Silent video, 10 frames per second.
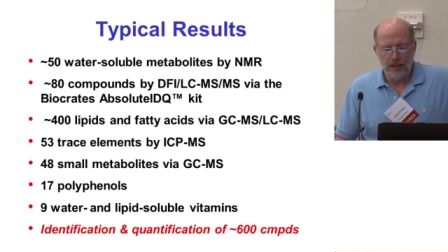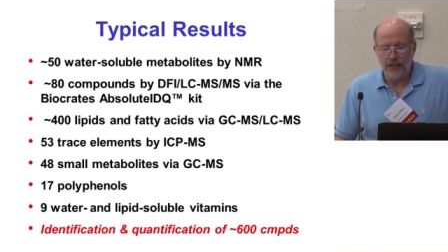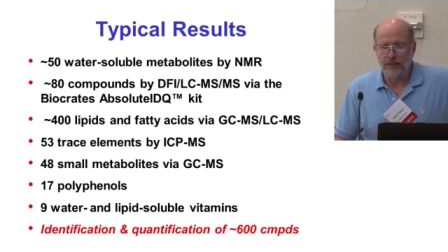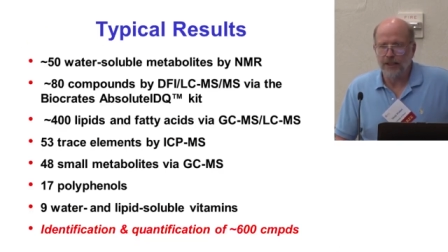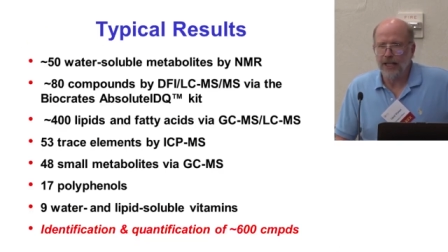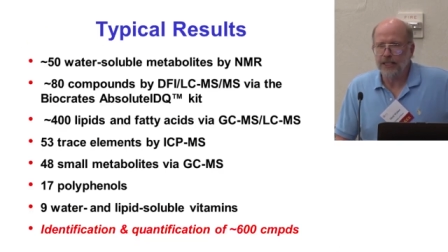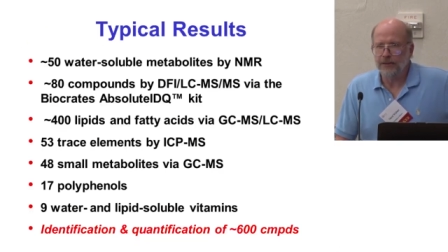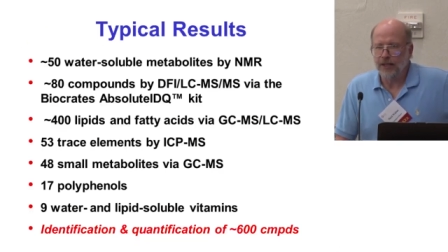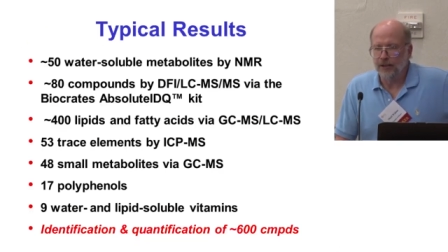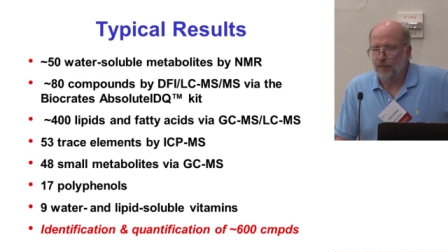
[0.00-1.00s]
So in the case
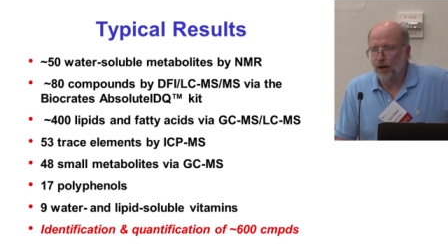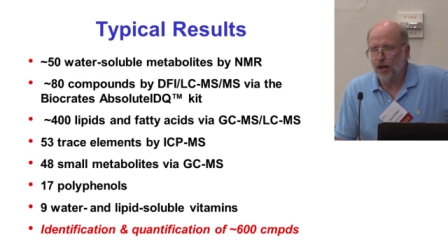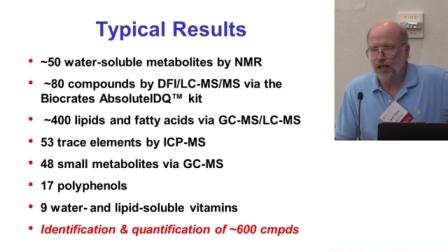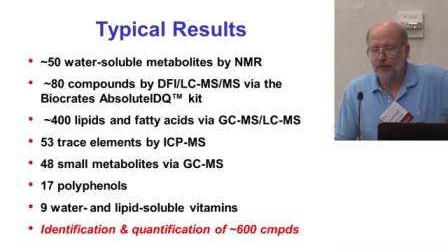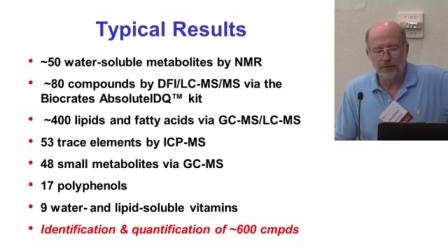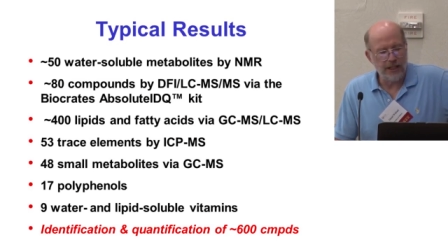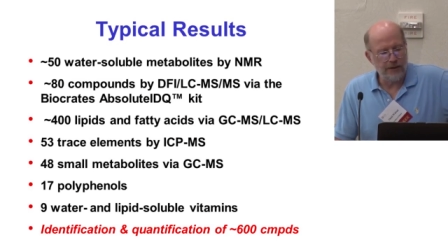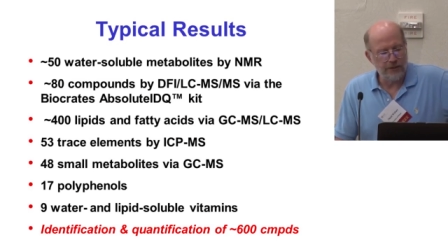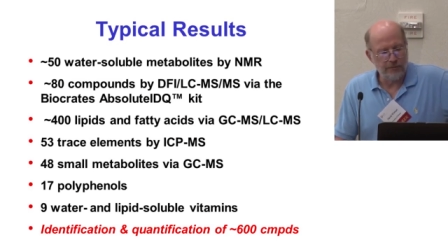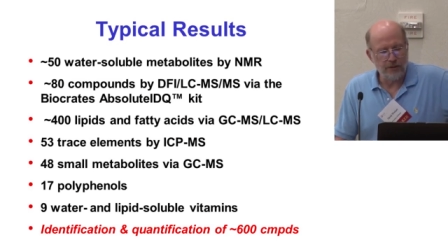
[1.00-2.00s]
of NMR, we would
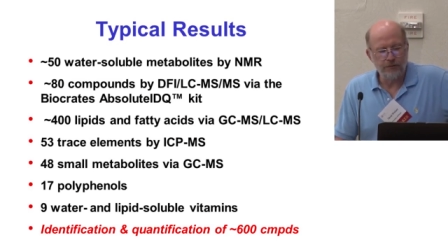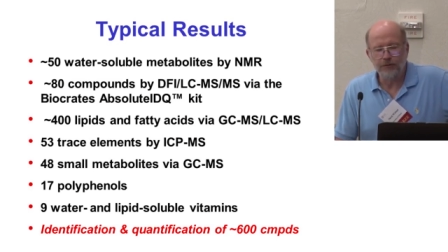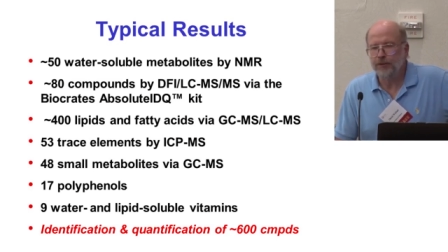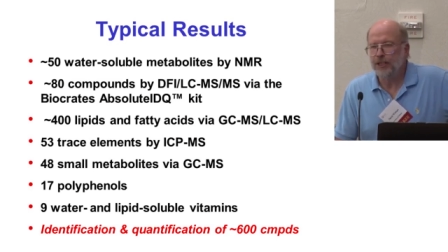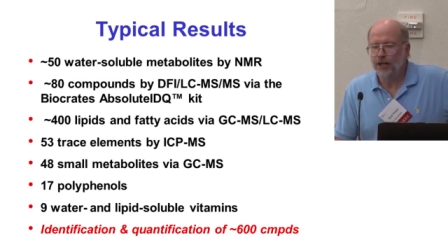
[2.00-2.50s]
average about 50